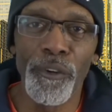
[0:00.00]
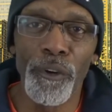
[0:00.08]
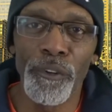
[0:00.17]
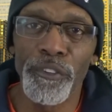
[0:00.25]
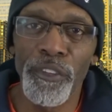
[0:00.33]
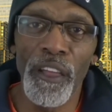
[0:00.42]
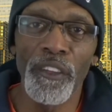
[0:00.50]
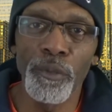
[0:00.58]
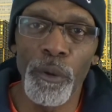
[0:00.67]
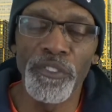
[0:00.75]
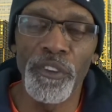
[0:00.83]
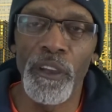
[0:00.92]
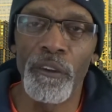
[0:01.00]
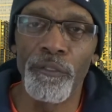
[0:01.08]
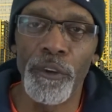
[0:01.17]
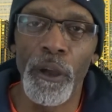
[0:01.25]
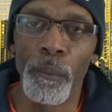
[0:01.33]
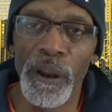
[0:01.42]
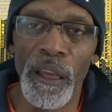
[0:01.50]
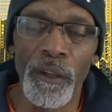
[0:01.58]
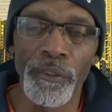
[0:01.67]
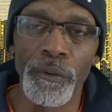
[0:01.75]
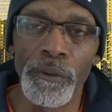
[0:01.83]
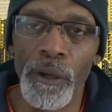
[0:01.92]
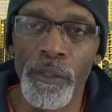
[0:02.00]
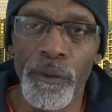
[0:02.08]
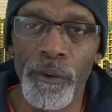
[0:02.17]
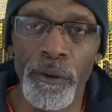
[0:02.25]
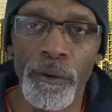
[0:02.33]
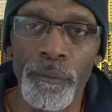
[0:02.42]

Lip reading: folks, thanks once again for coming out to another